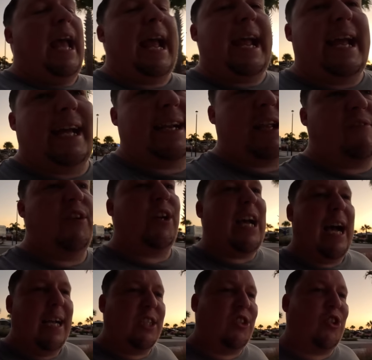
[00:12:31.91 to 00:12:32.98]
And if you
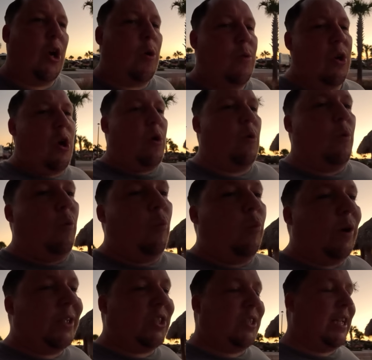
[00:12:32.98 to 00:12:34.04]
guys don't know
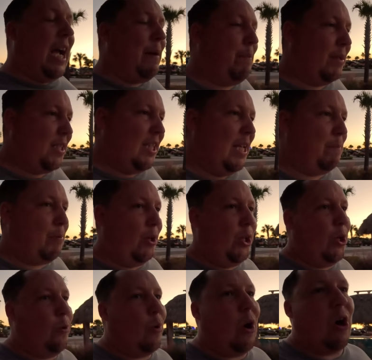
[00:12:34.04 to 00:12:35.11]
which type of sleeper
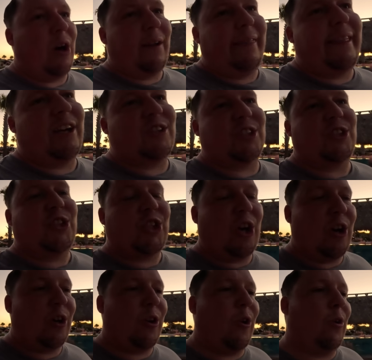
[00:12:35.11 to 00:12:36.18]
you are, there's a
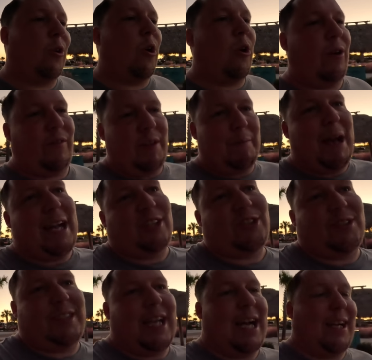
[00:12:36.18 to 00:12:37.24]
chart on
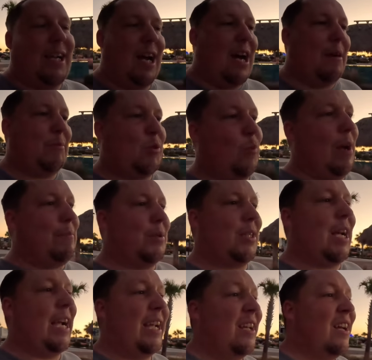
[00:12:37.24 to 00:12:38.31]
RVmattress.com's
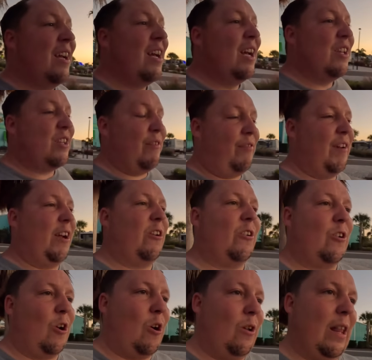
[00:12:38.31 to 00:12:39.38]
website to
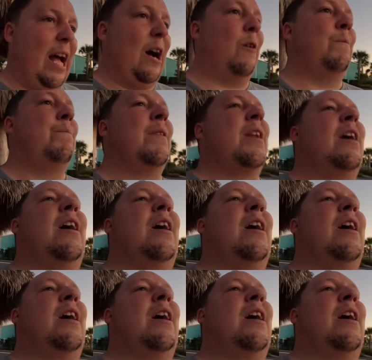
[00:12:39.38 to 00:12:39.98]
figure it all out.